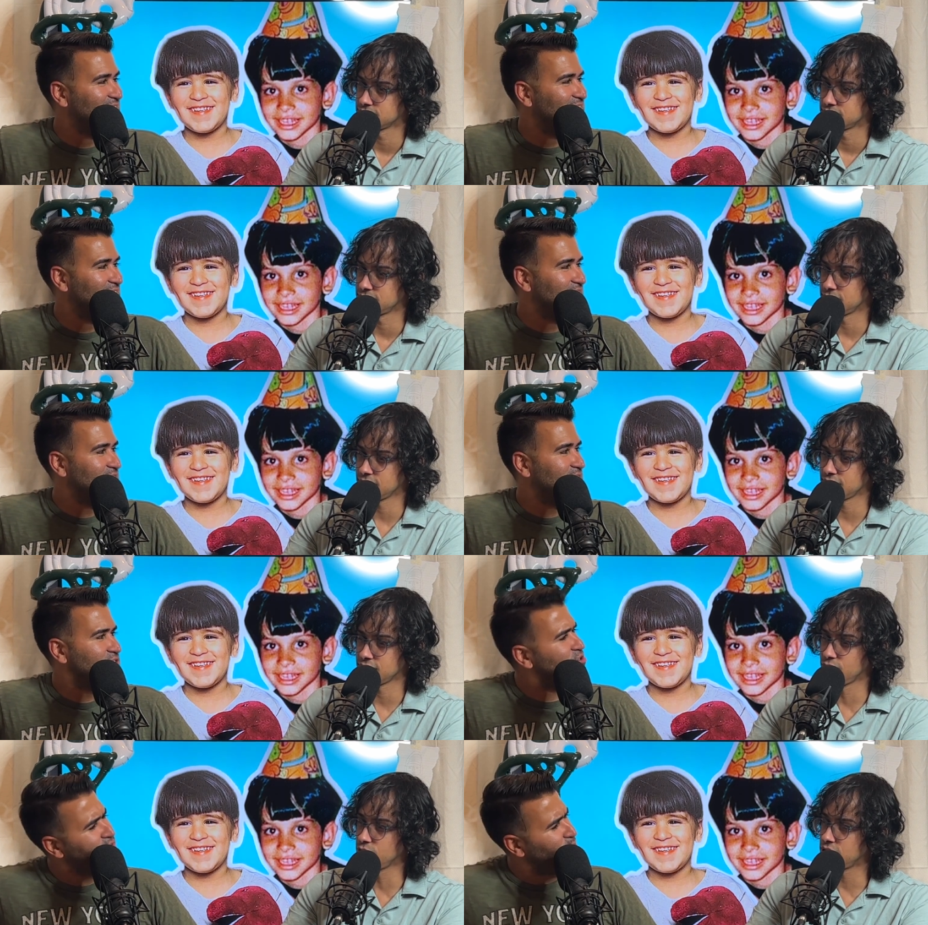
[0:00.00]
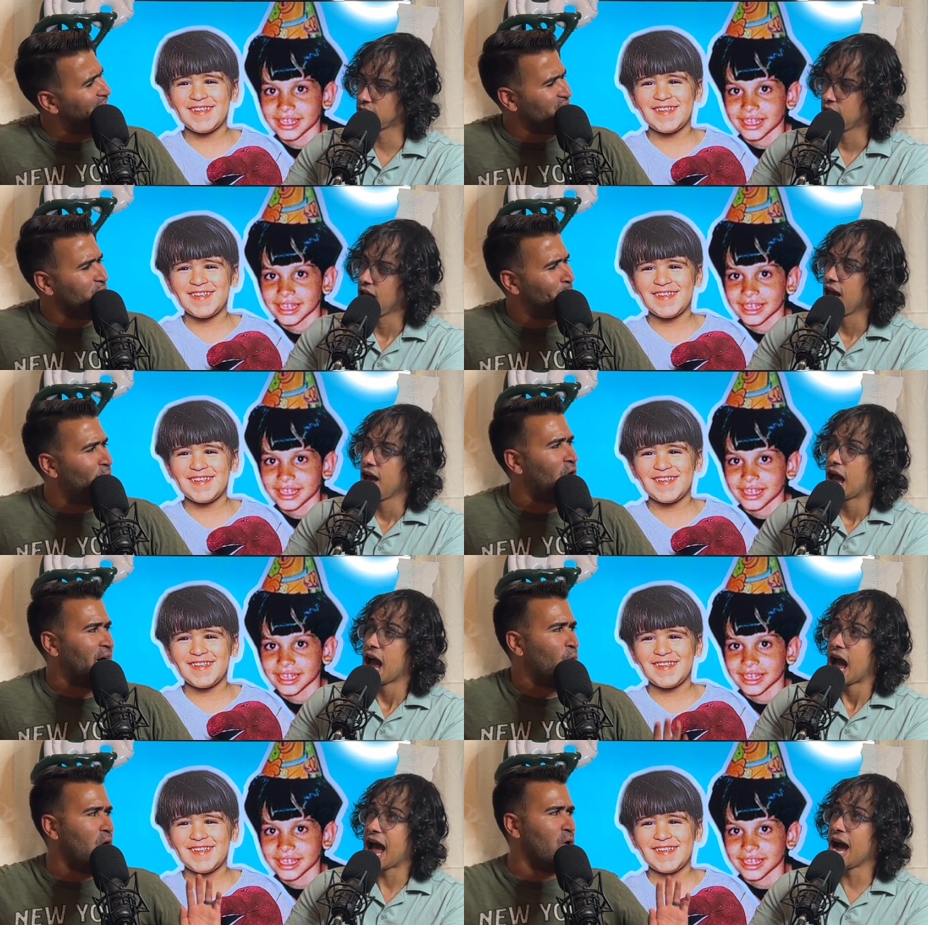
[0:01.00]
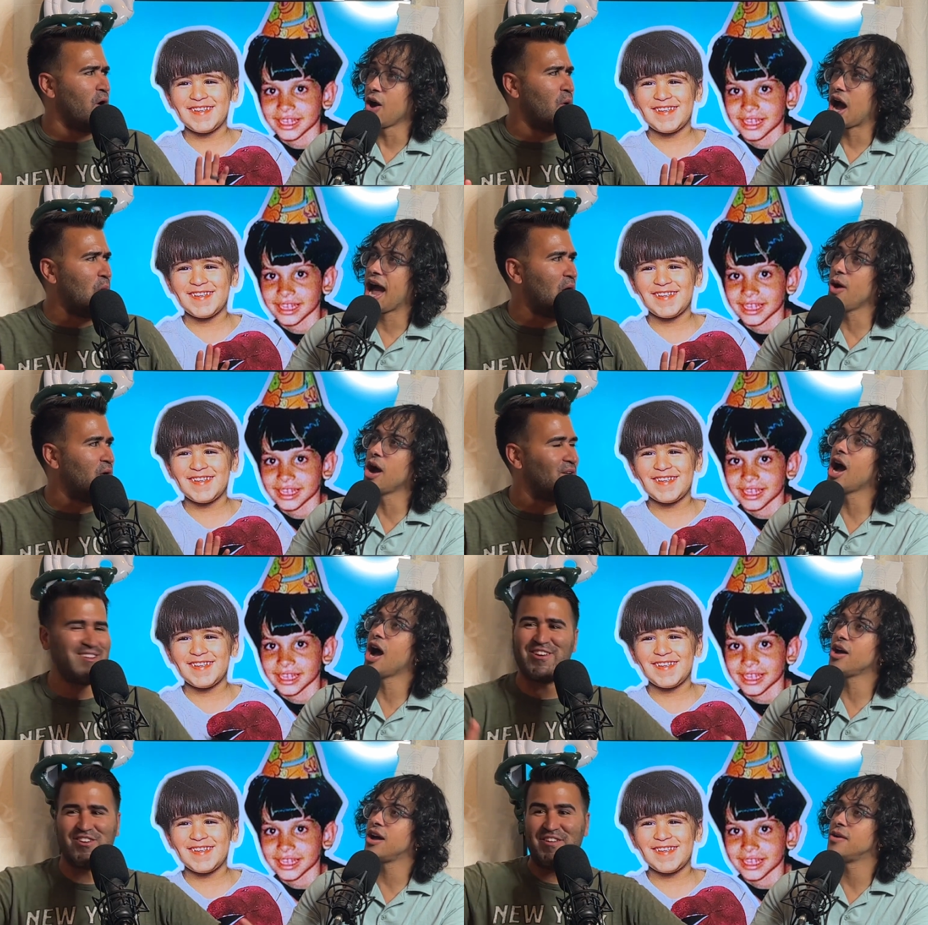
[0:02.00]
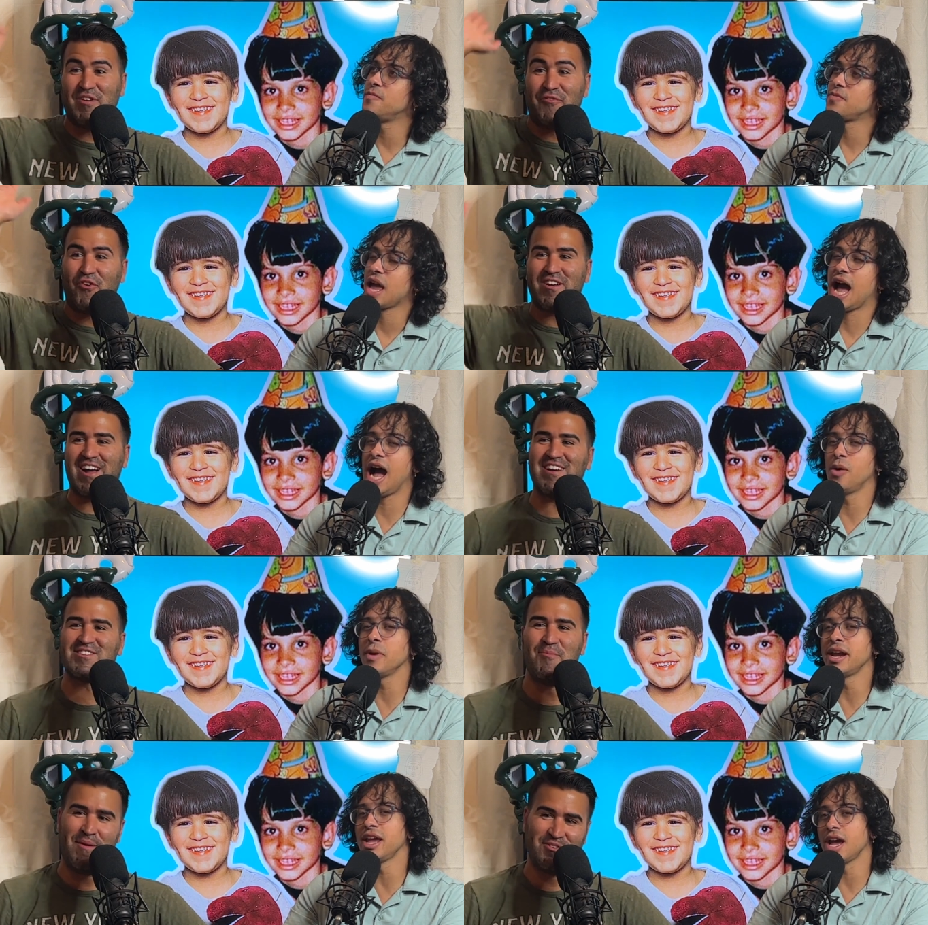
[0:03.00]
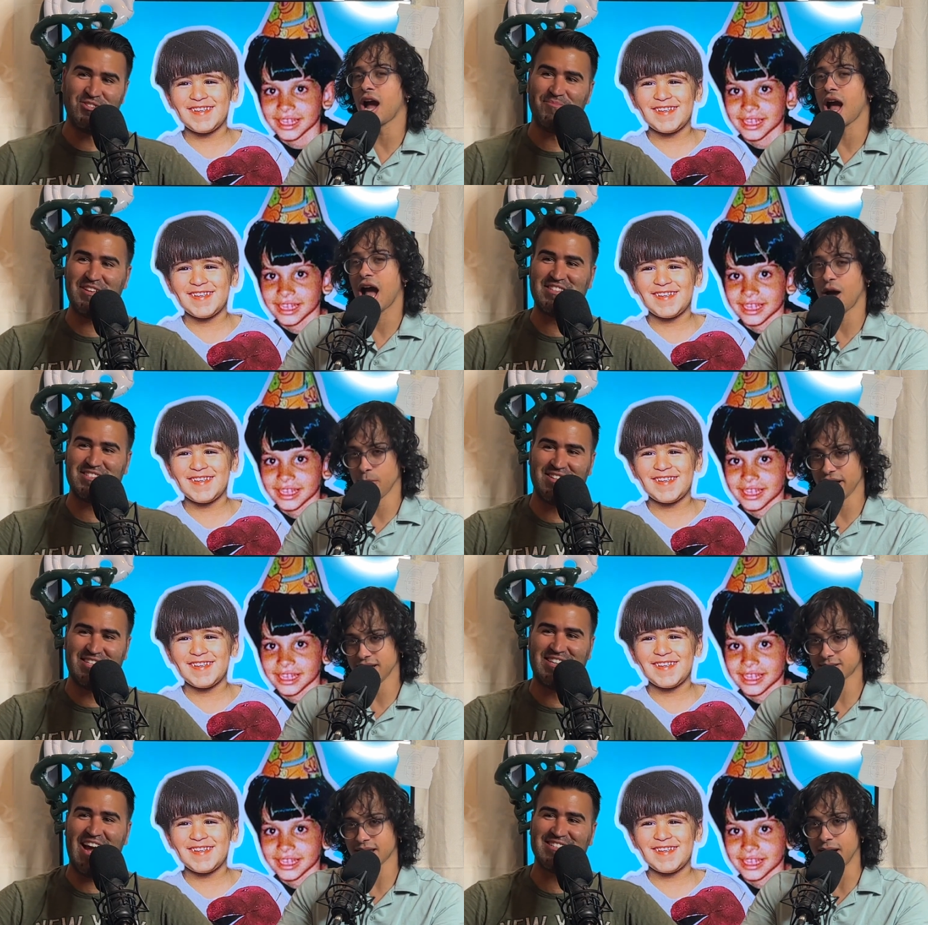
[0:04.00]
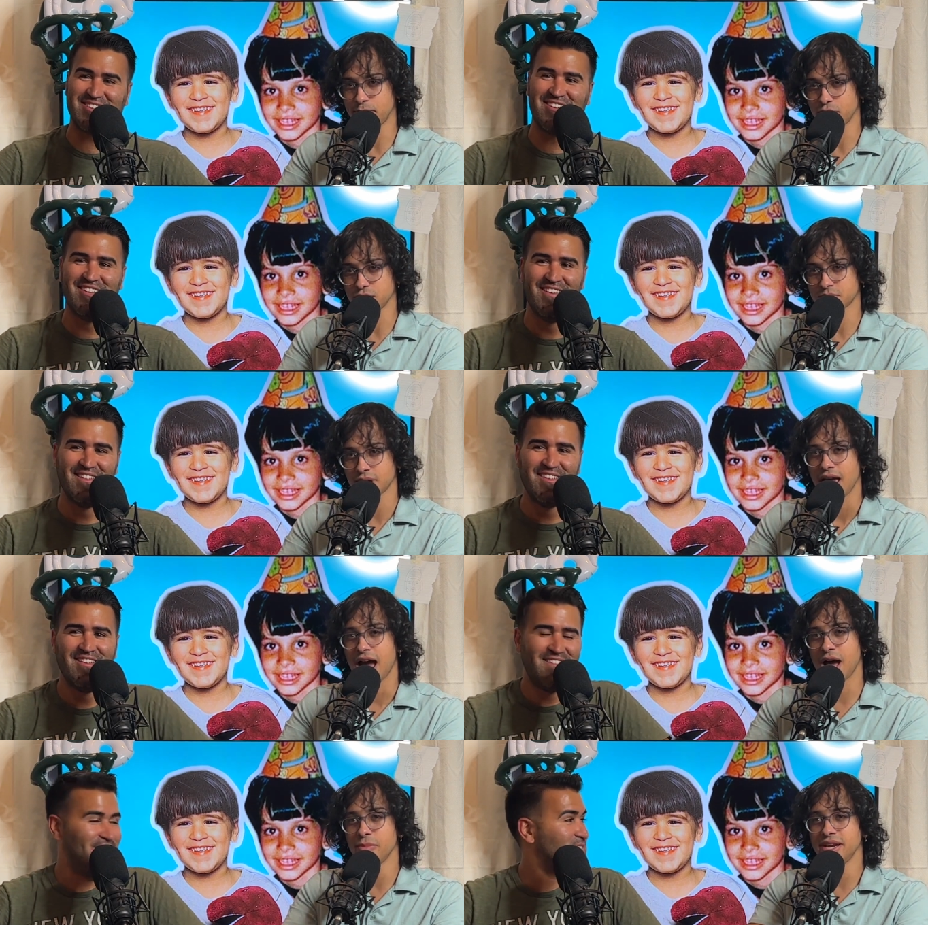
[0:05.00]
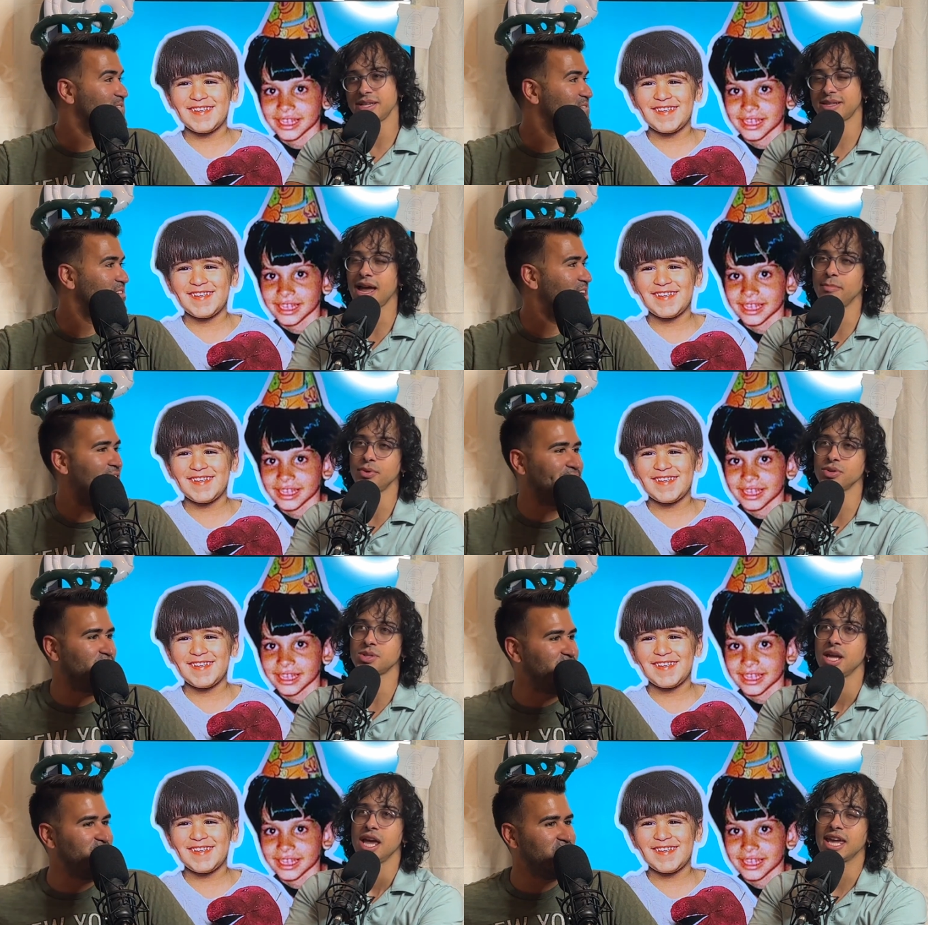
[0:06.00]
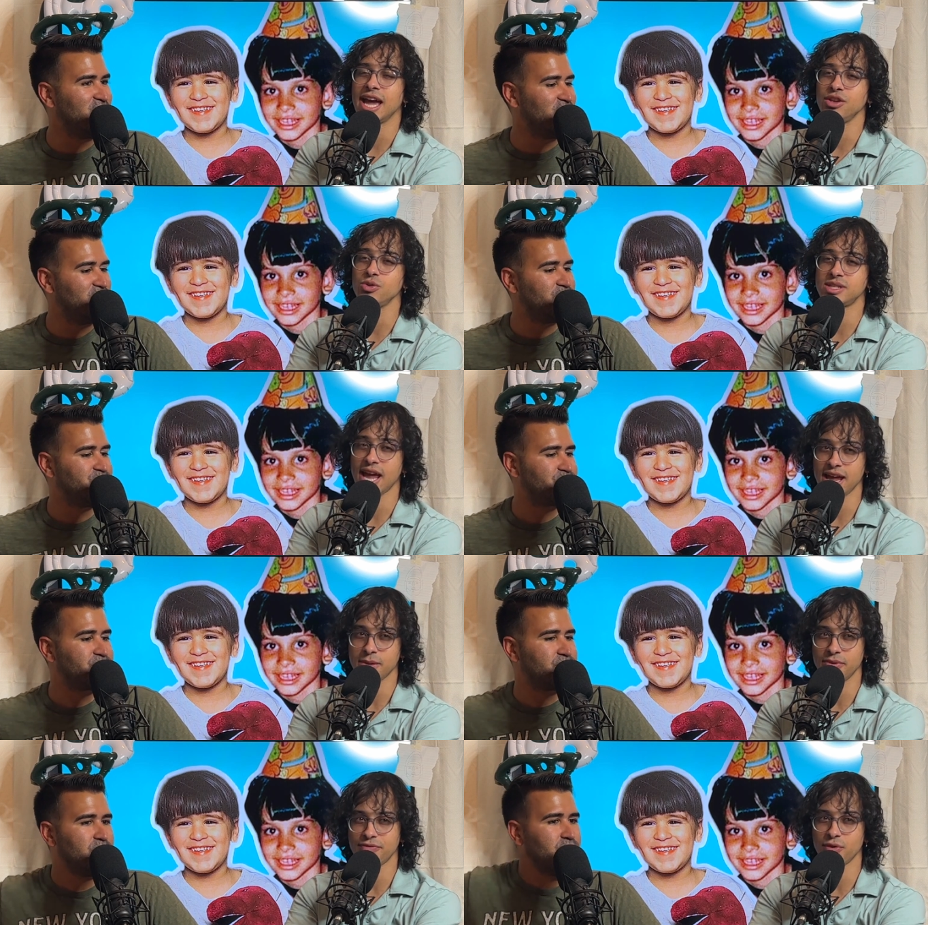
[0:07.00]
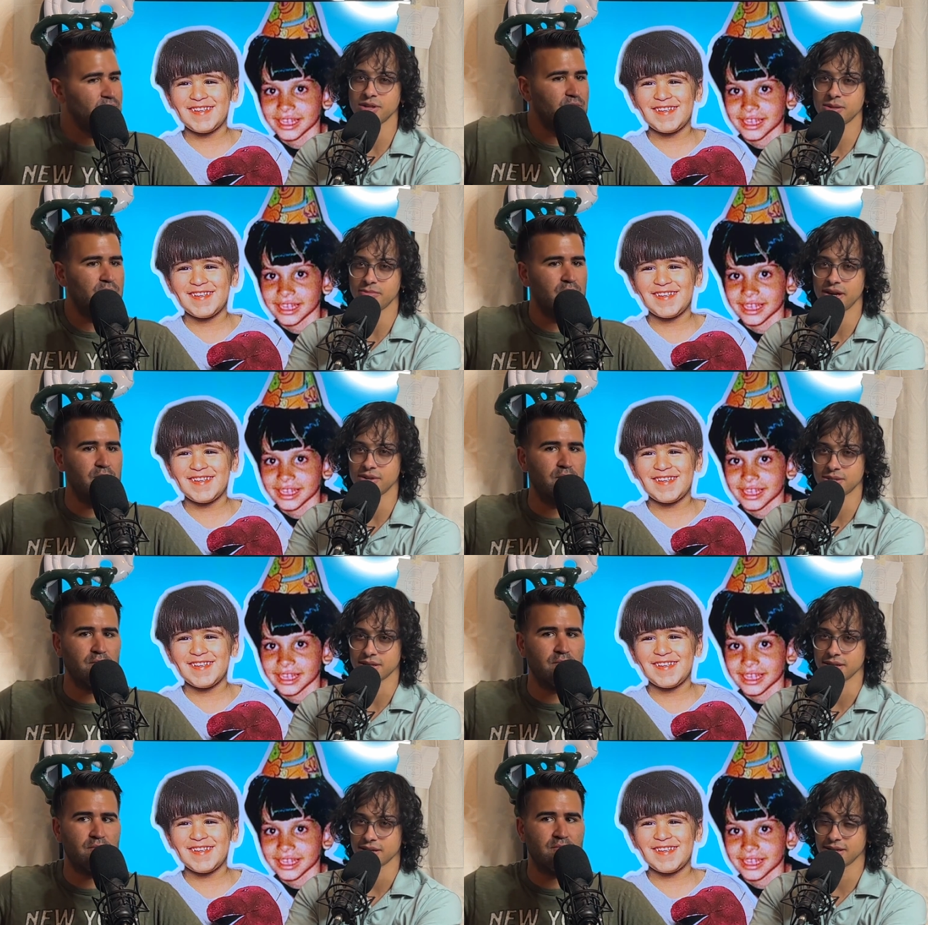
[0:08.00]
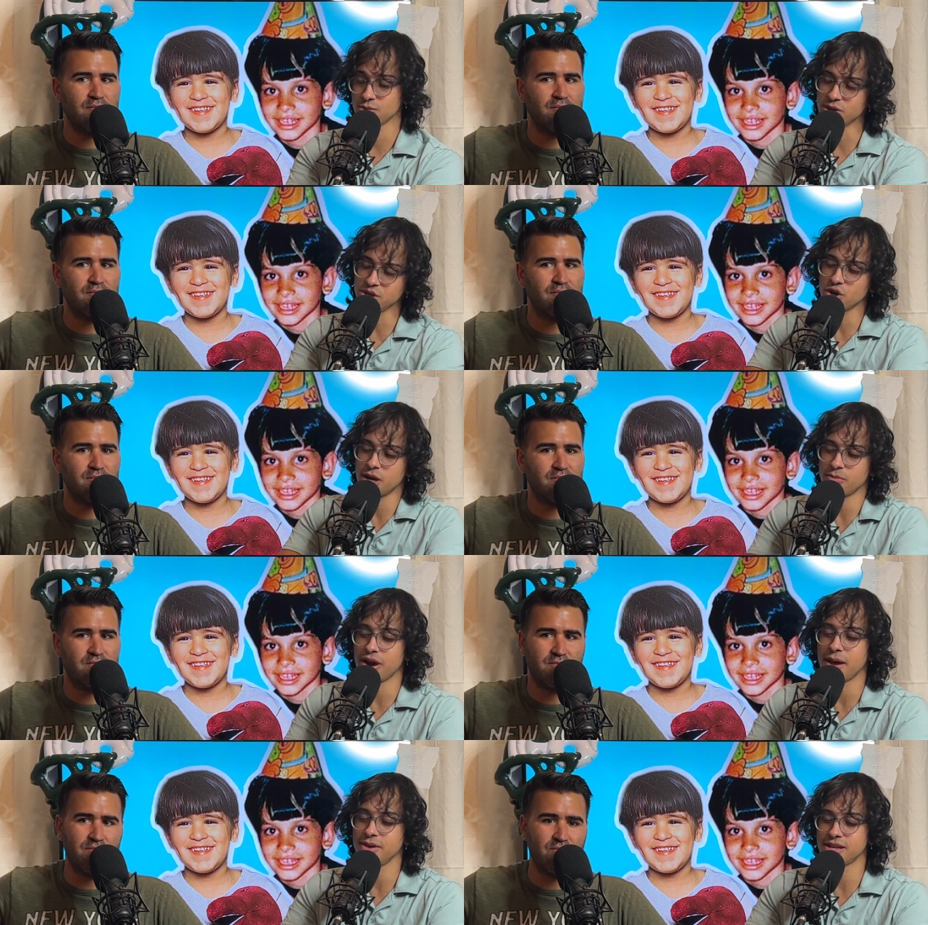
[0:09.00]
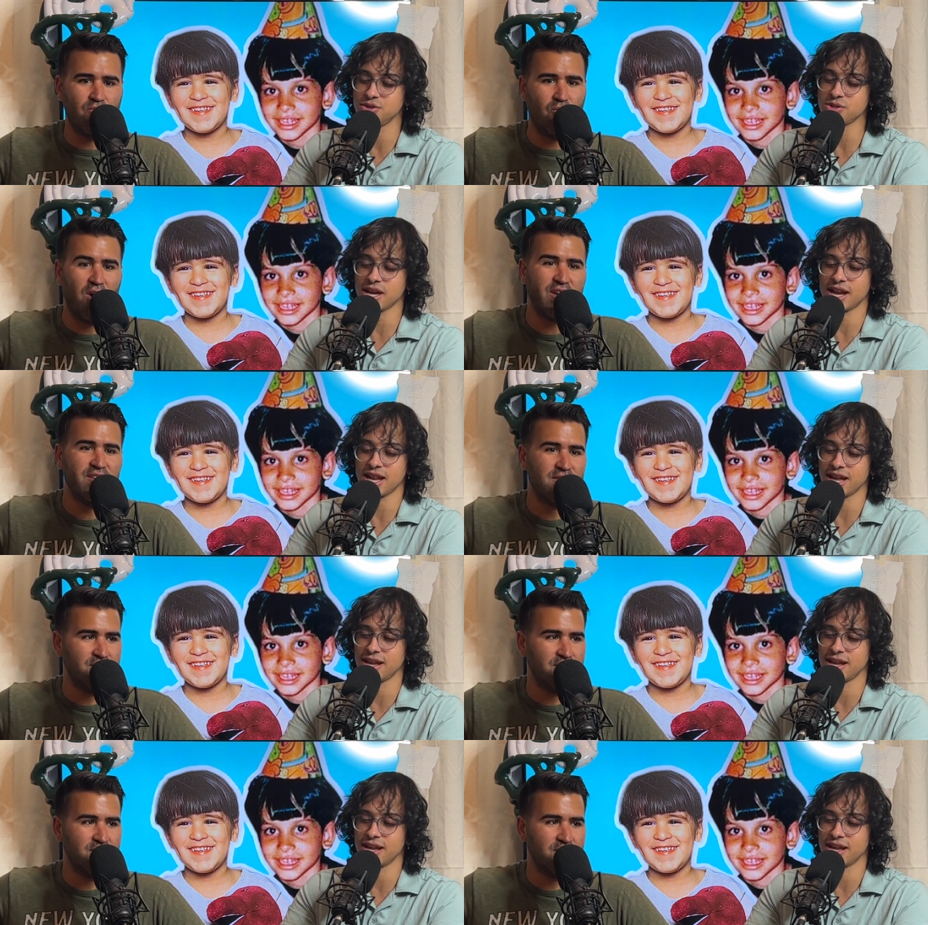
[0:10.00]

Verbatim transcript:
Speaker 1: Fun. You, you wait. You're poor. Whoa, whoa, whoa, whoa. he couldn't even afford a Costco many, membership. This how many samples?
Speaker 2: How many samples Have you can you take before it's embarrassing? Because what's your number, Abby? Because you One. said